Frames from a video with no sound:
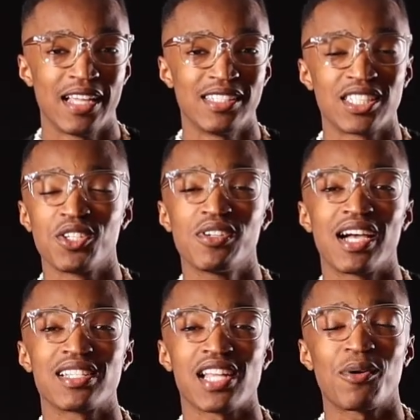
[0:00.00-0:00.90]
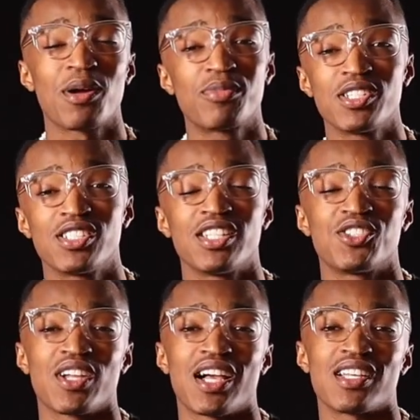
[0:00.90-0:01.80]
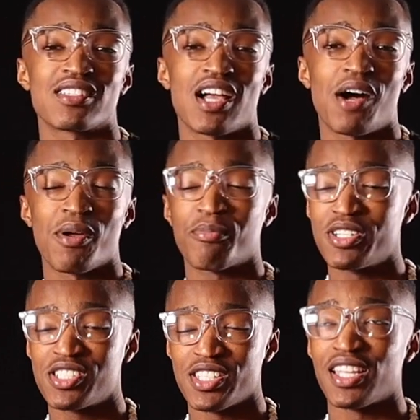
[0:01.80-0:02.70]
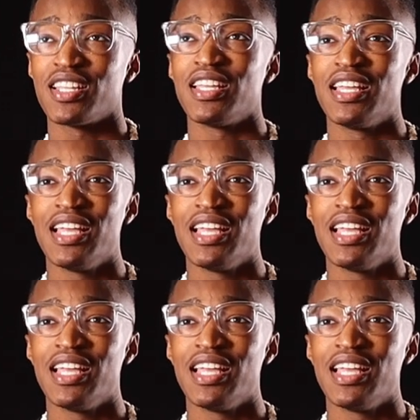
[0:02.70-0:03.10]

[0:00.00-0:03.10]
and tell you guys how I appreciate you guys, how I appreciate